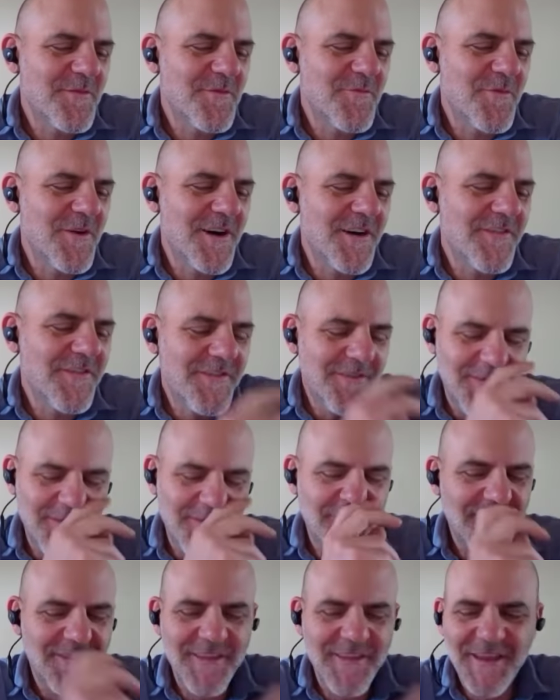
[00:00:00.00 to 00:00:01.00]
One
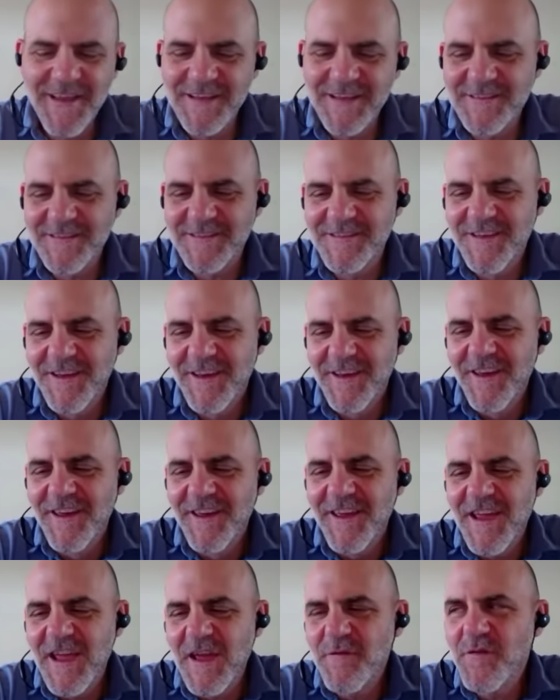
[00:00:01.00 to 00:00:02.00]
is,
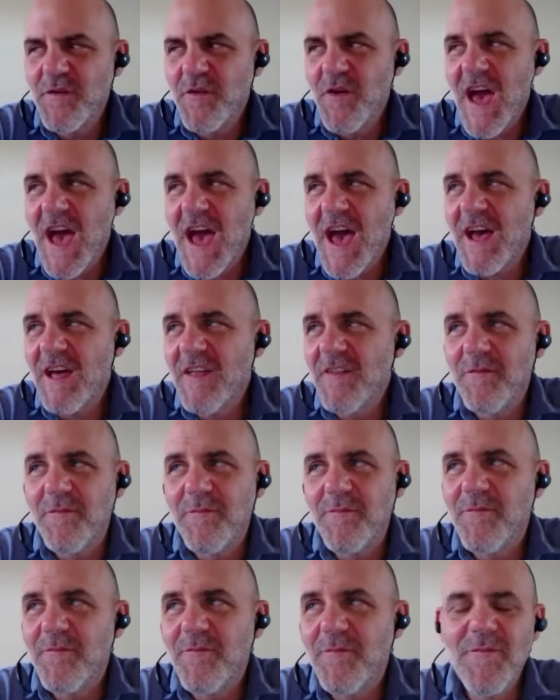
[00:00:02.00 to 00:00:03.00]
if you had
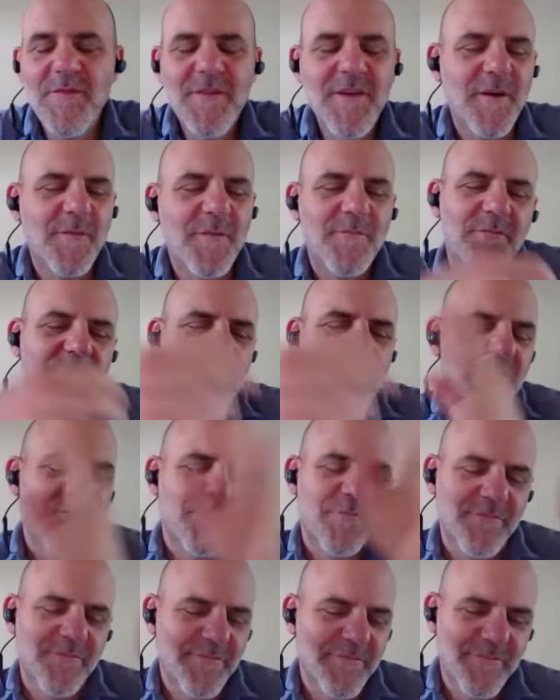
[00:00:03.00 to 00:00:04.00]

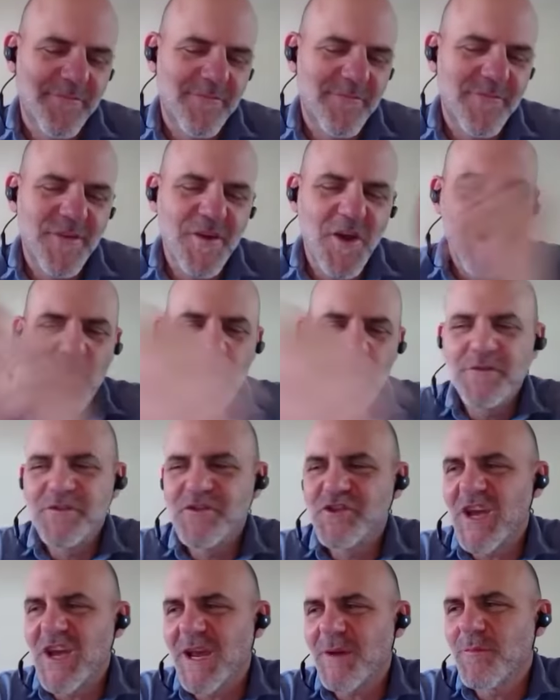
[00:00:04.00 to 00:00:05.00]
the open
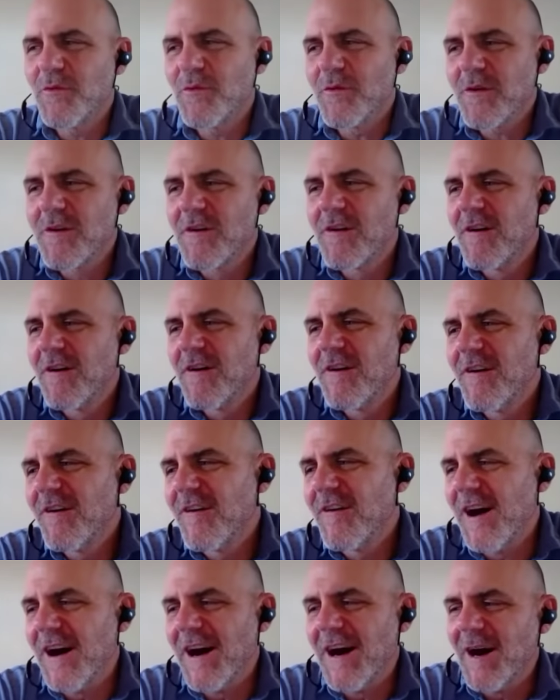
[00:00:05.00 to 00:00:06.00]
checkbook
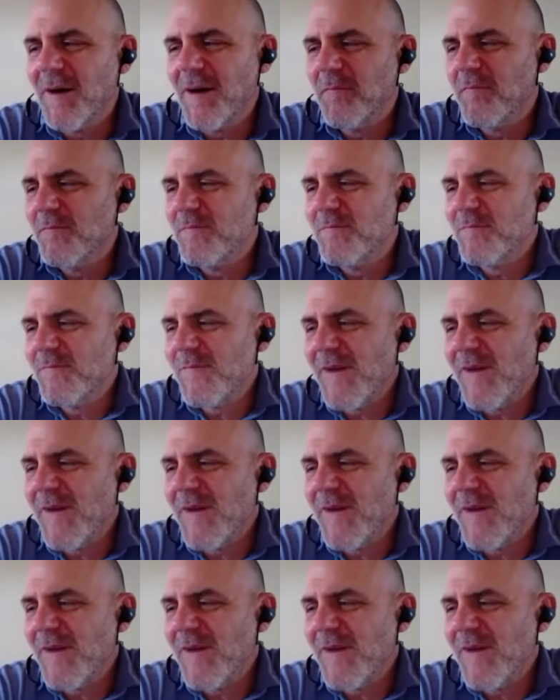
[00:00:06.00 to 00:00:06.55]
and